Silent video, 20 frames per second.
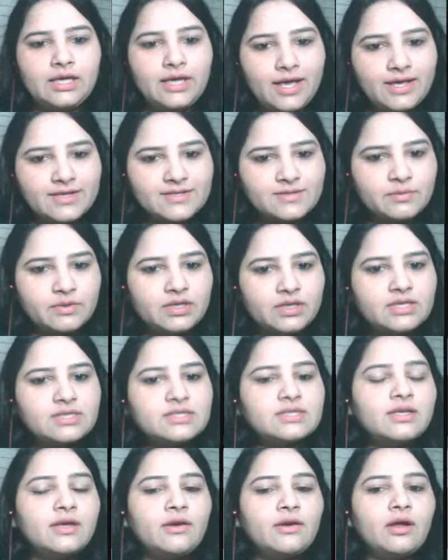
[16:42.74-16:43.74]
Yes,
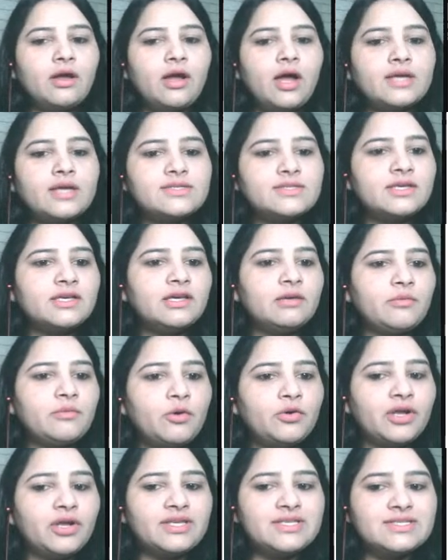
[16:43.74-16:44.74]
because they're asking
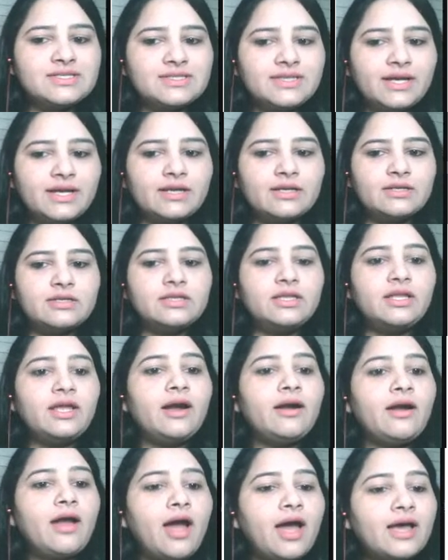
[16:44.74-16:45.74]
about extent.
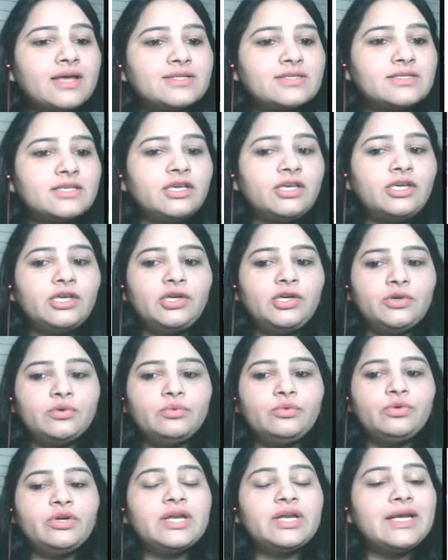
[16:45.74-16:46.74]
They are asking
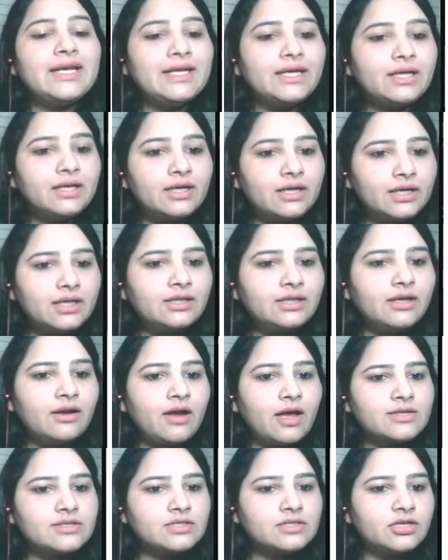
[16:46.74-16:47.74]
you, clearly
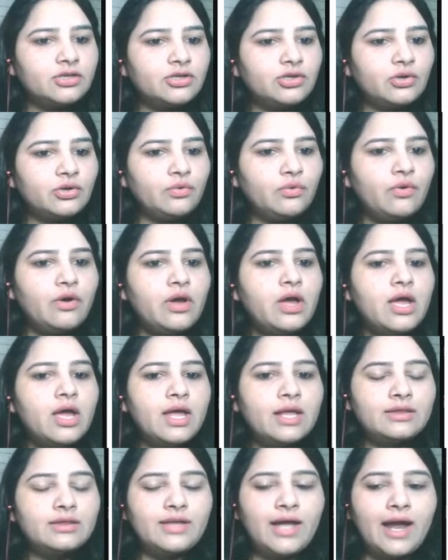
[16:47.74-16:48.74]
they're asking you
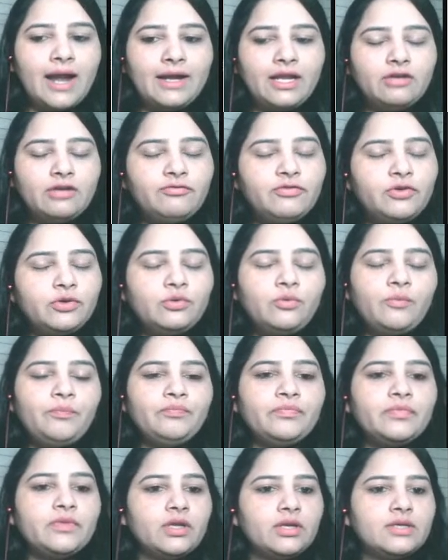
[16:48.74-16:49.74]
that if
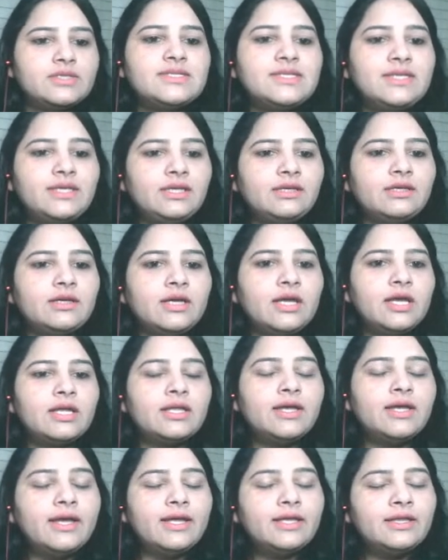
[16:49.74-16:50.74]
you see
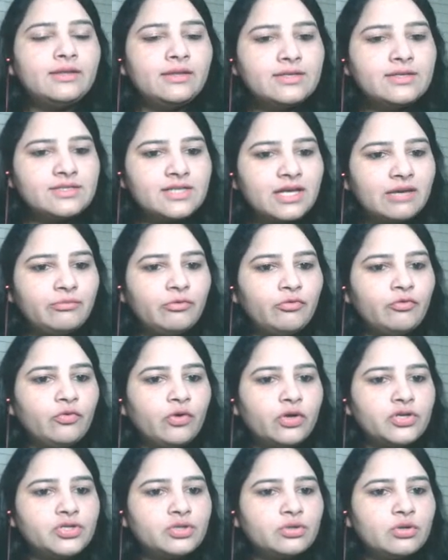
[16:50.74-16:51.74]
in this type
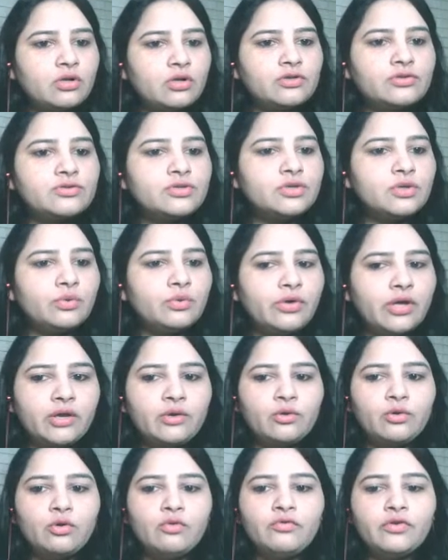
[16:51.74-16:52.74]
of question also you
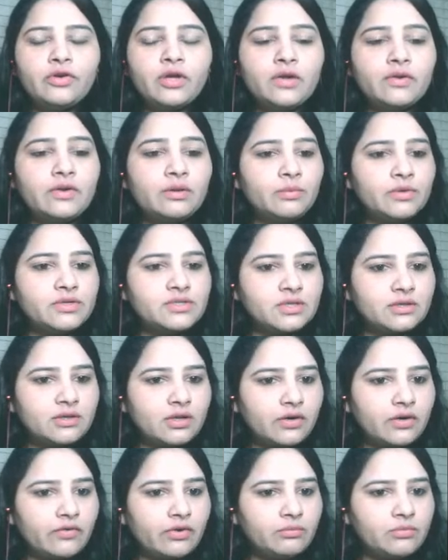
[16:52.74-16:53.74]
can go for
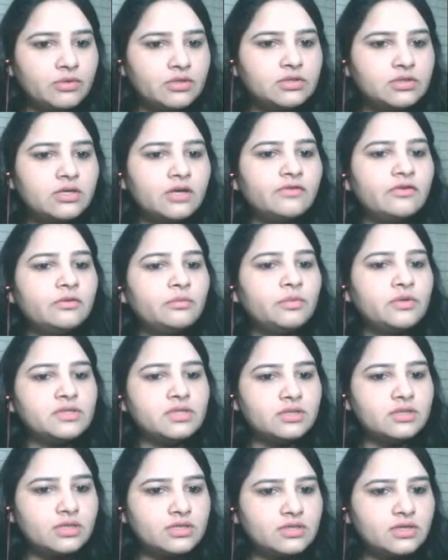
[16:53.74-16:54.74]
100% agreement,
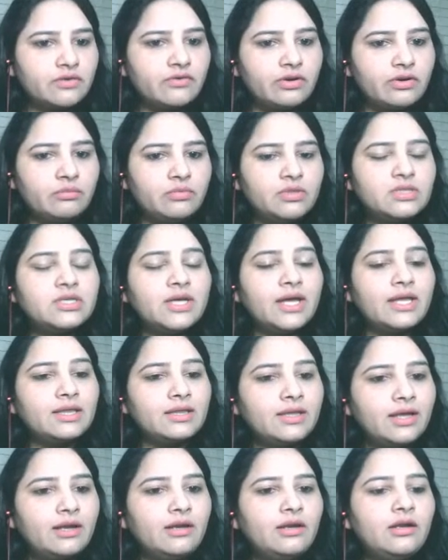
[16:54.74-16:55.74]
100% disagreement,
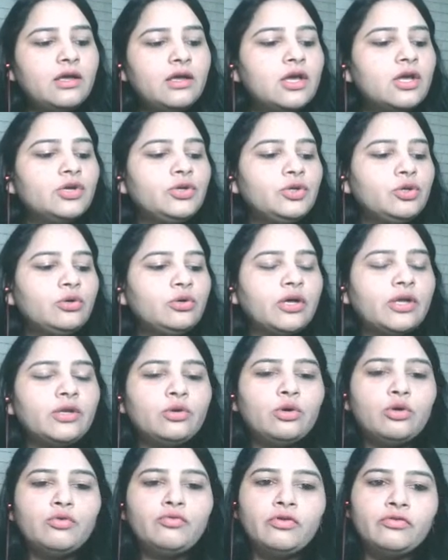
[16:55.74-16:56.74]
and then you
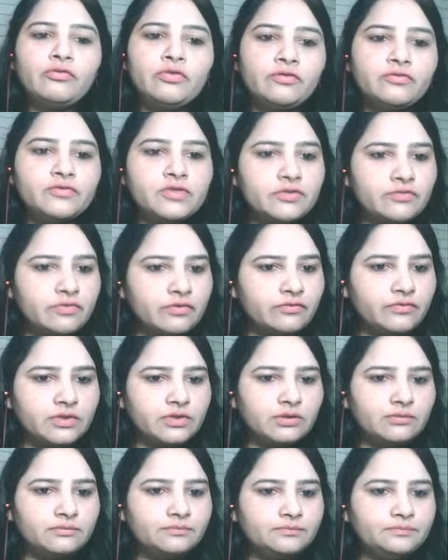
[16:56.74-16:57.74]
can go for
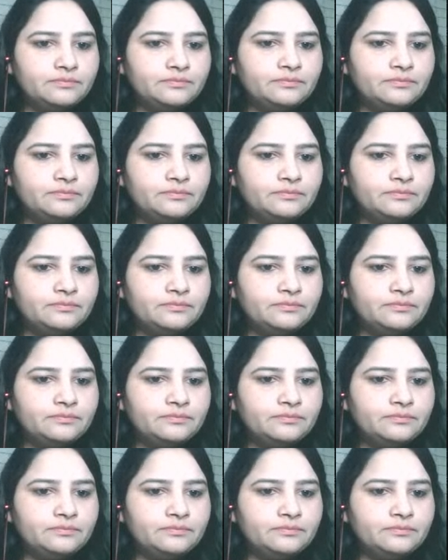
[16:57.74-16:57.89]
50-50.